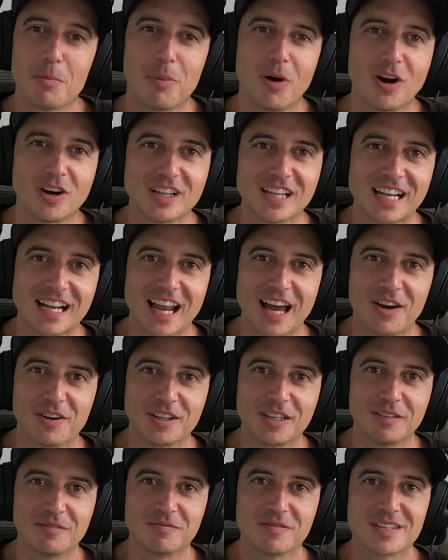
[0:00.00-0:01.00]
partly
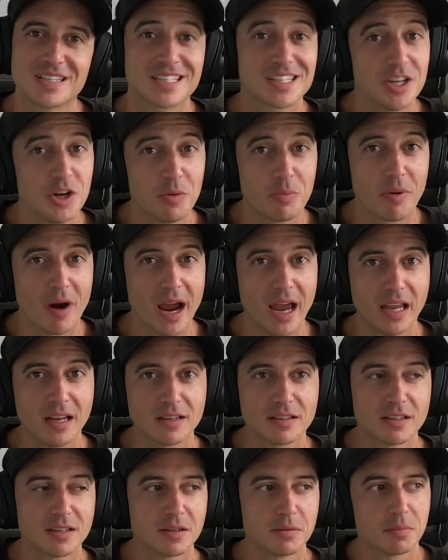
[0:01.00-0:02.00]
cloudy. Still
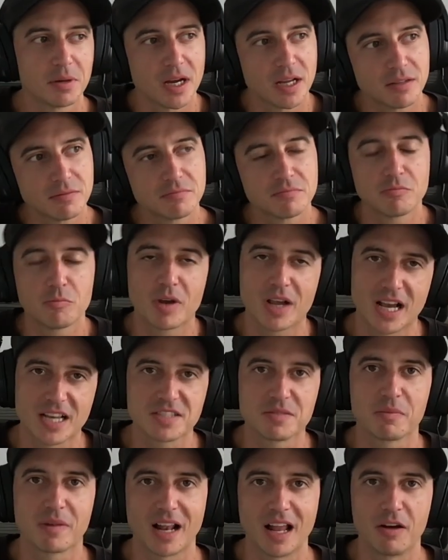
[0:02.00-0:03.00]
bright, but we got
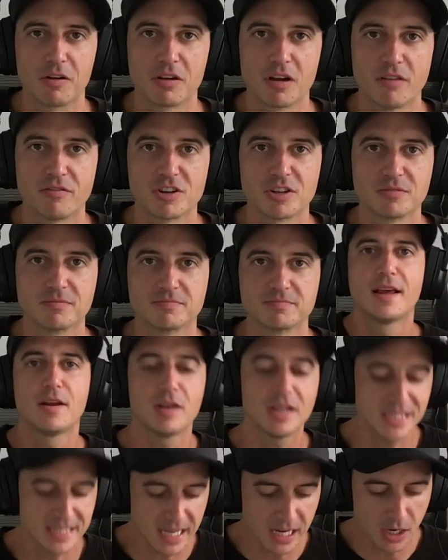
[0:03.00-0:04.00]
some cloud cover. Now
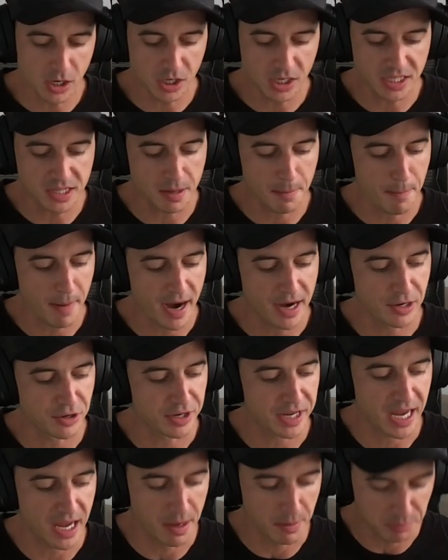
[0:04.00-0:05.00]
let's take a look at the
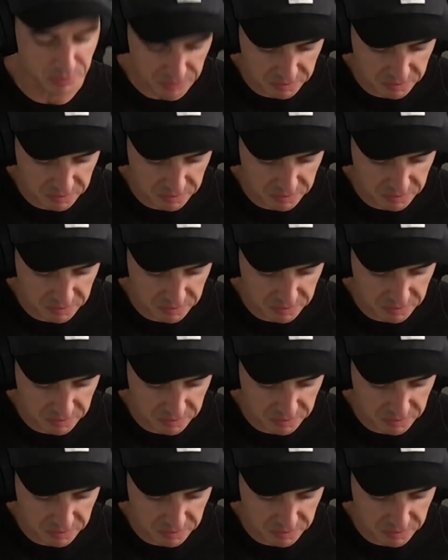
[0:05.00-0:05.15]
minor camp.